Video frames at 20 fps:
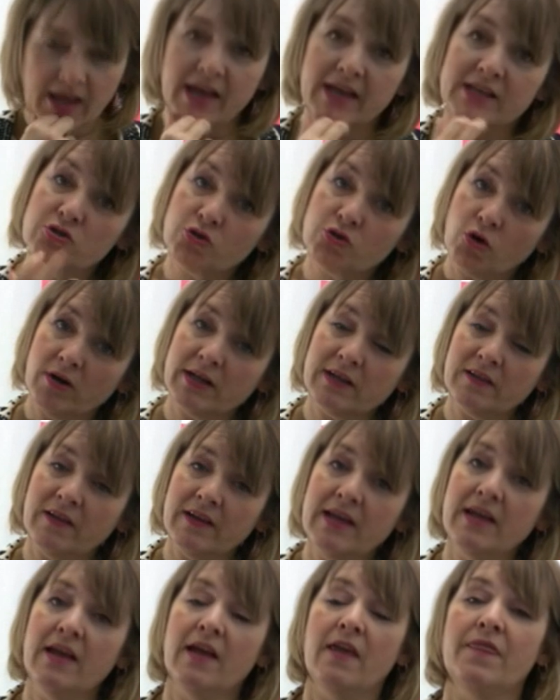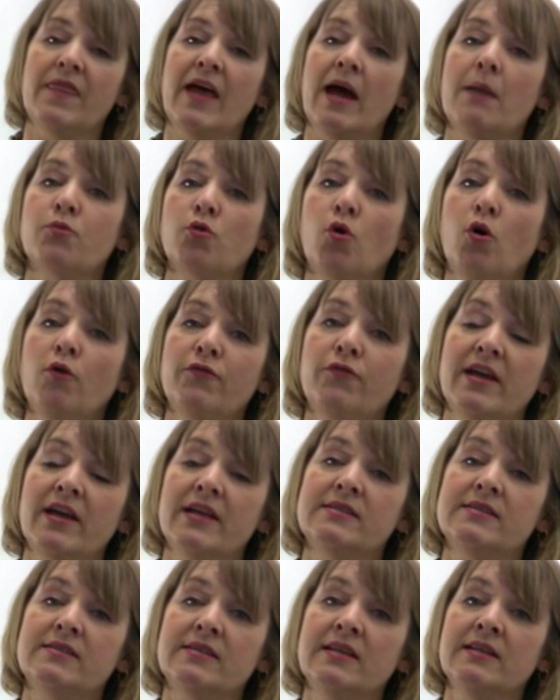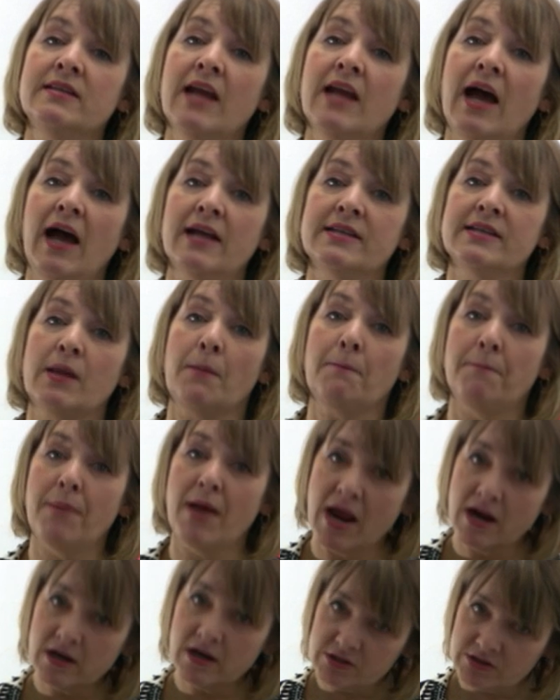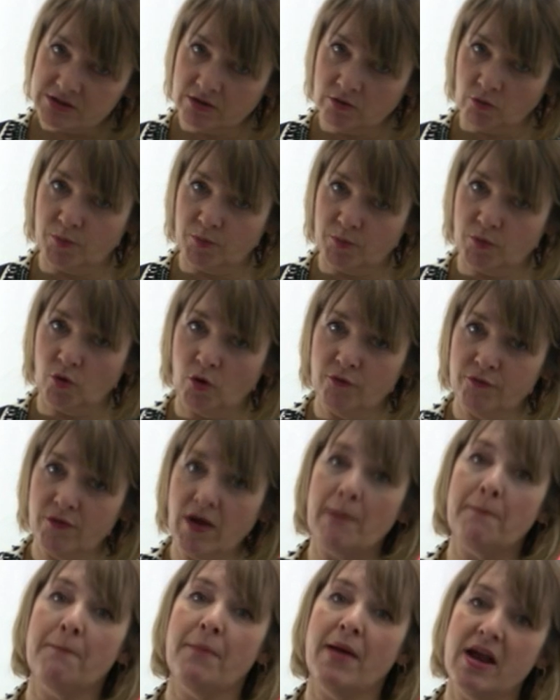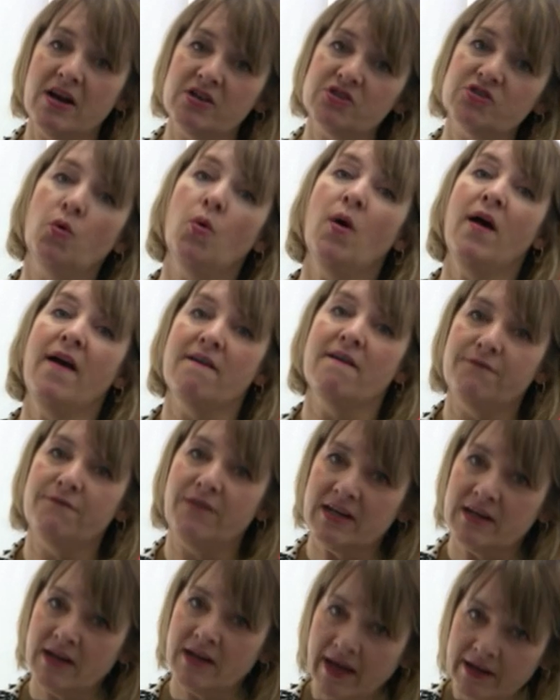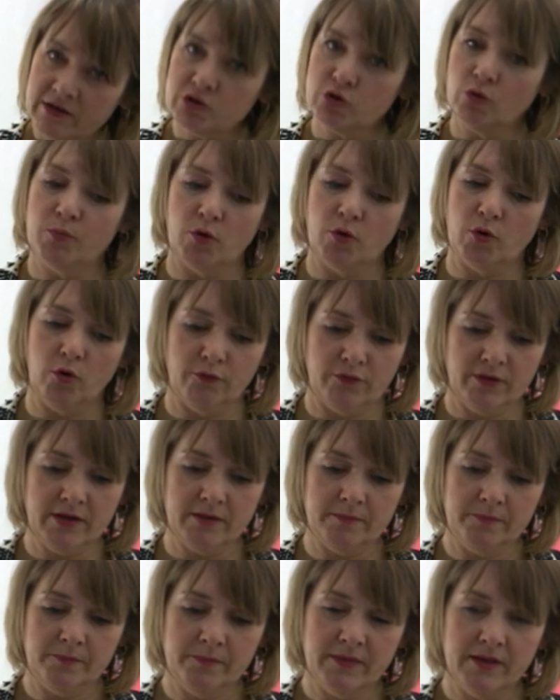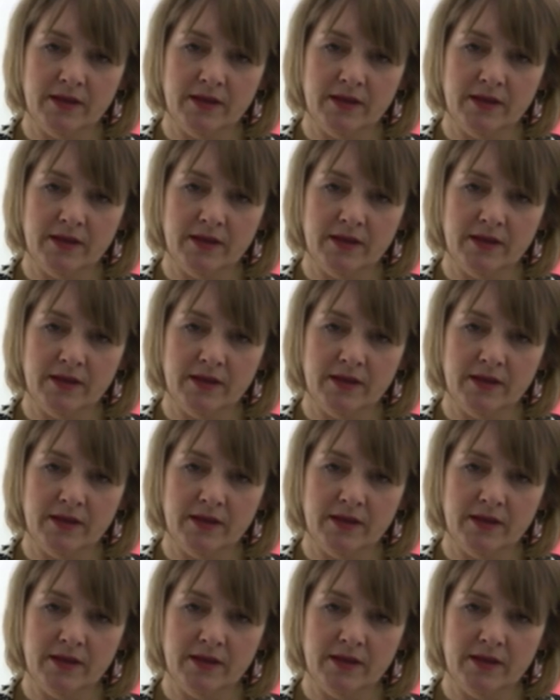Historically, that profit is seen as a personal profit, a personal financial profit,